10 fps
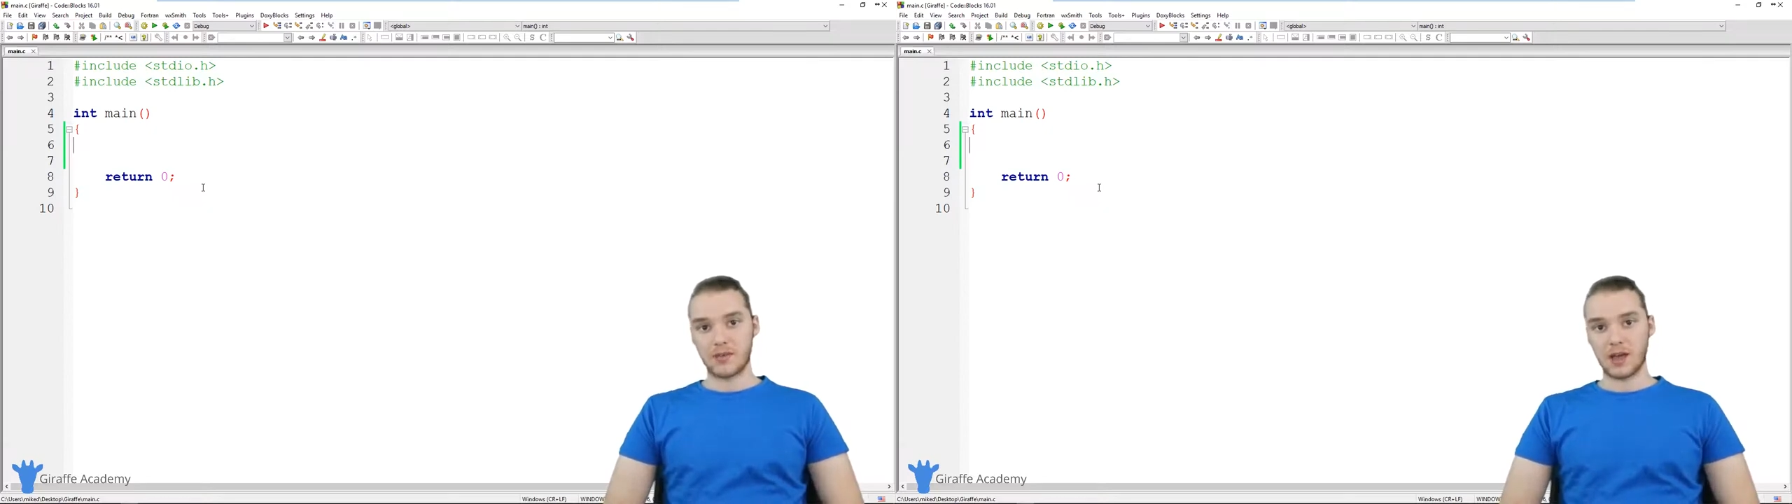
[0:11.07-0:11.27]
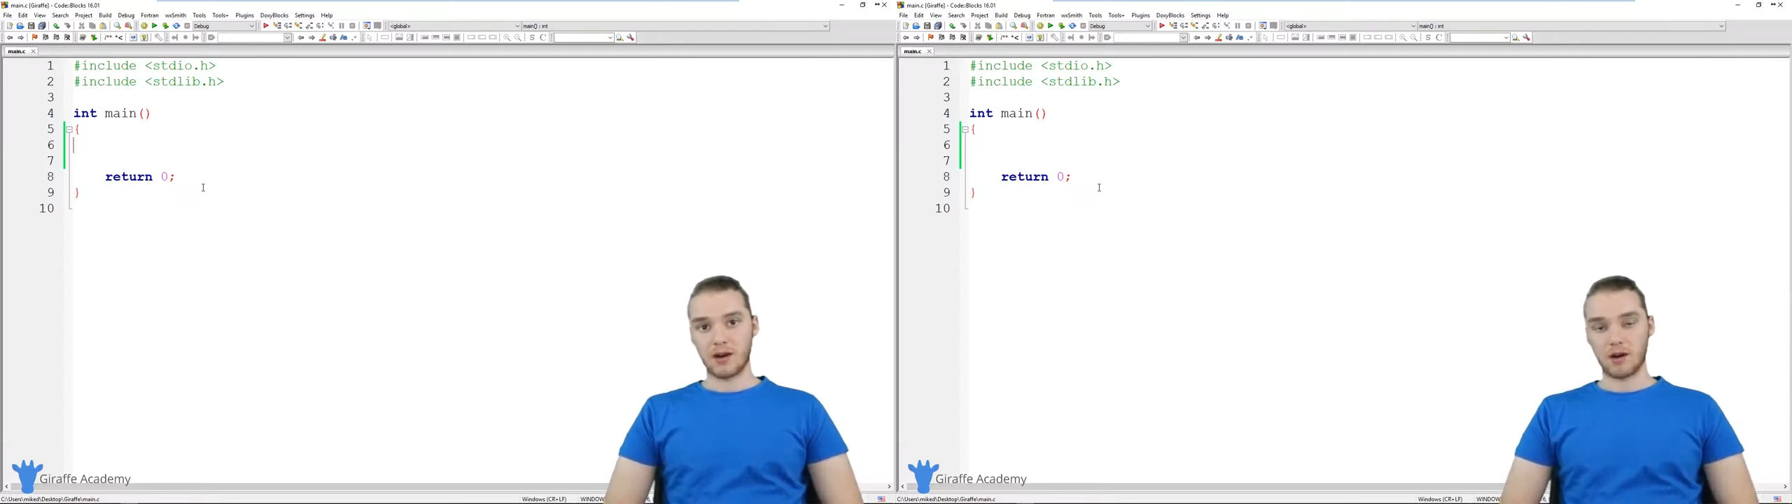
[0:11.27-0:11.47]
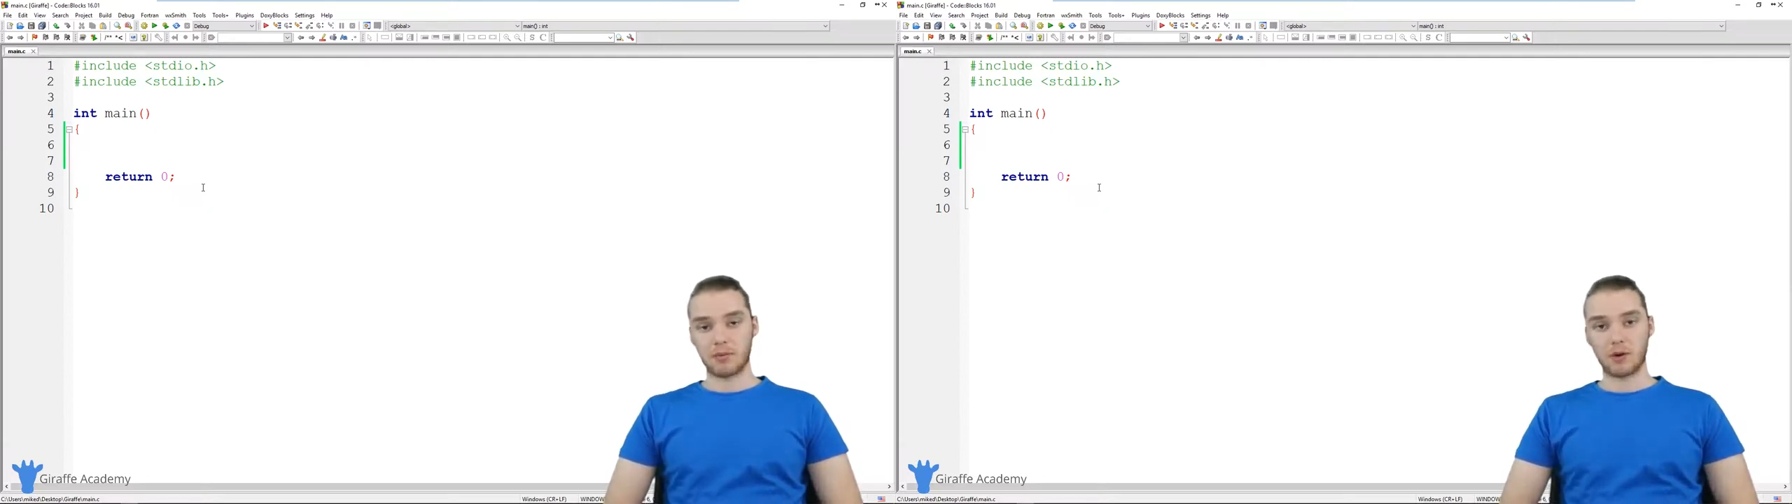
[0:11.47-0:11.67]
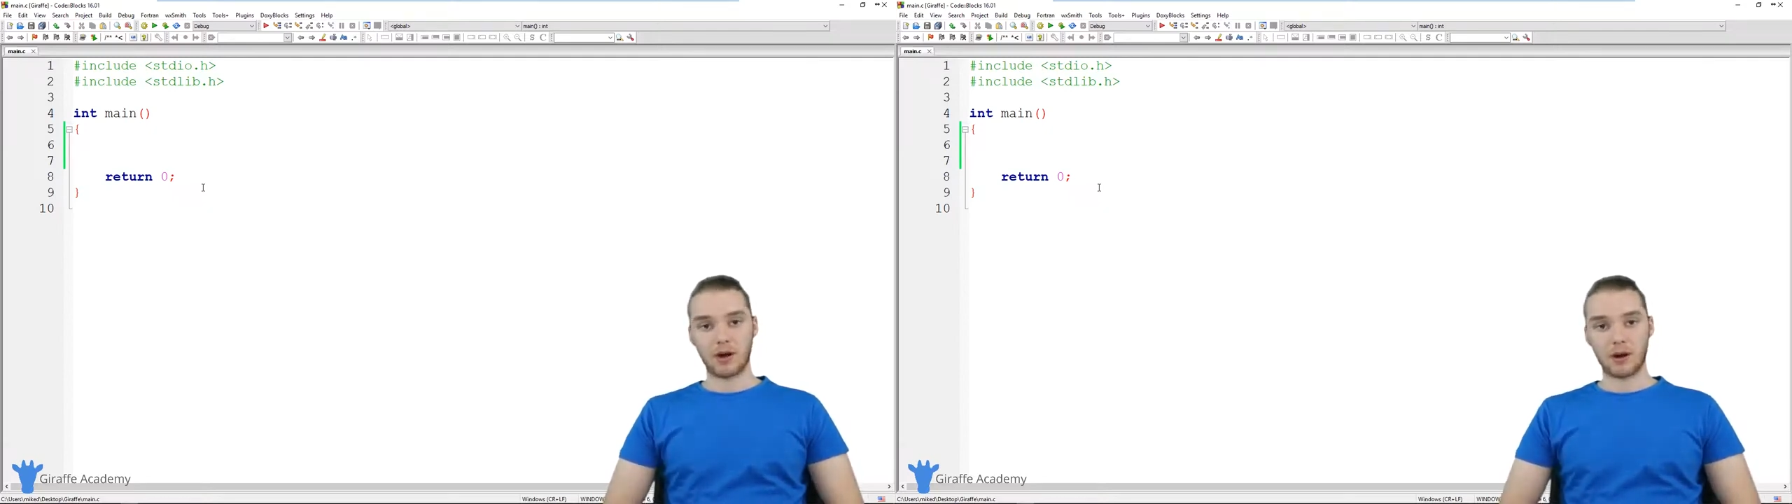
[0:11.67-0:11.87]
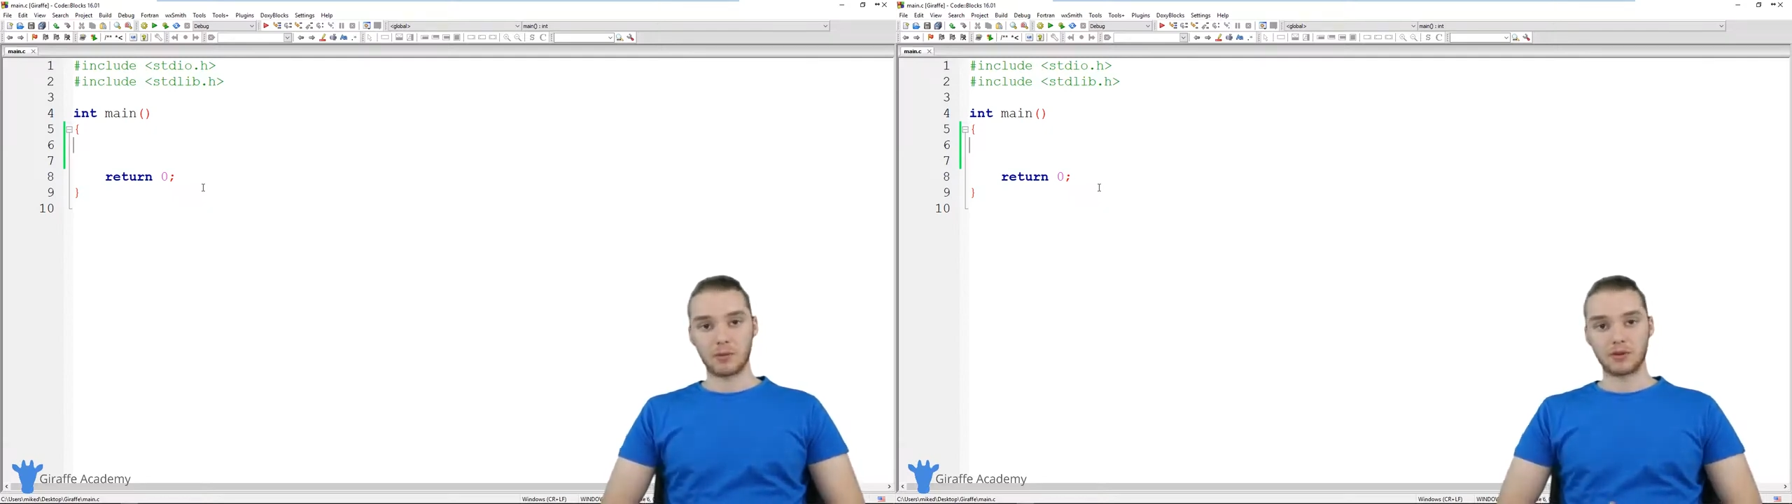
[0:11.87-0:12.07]
and then our
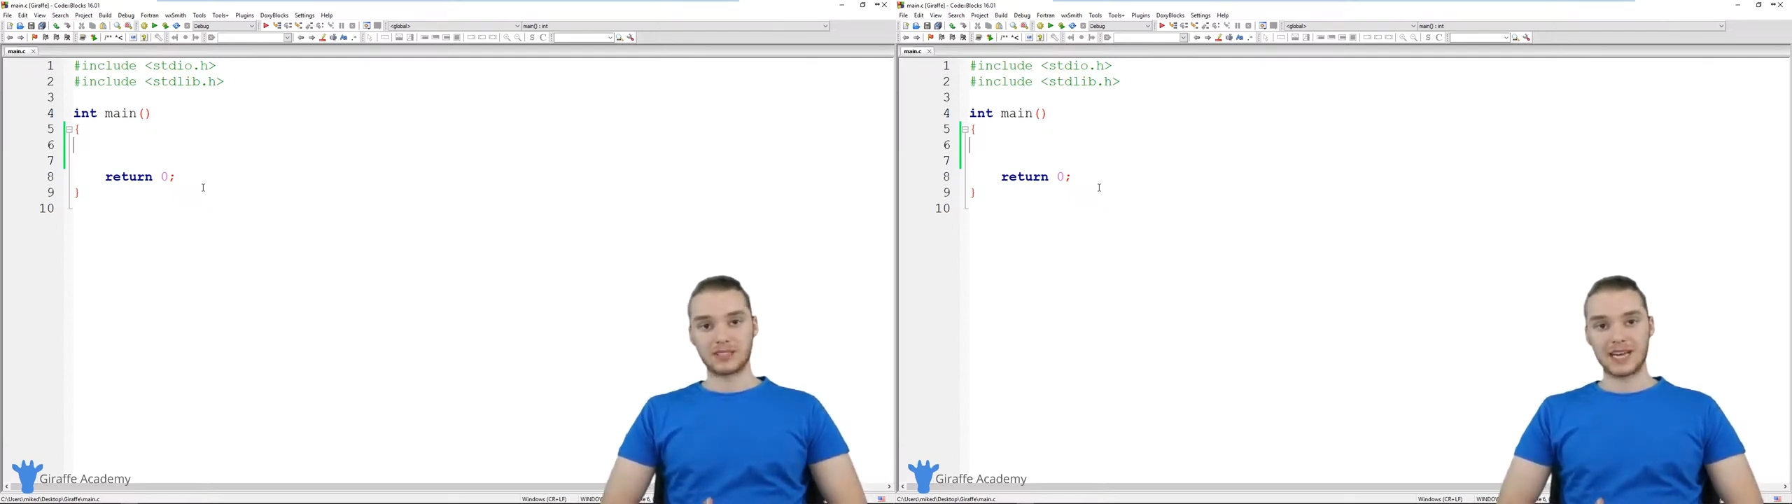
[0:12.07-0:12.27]
program will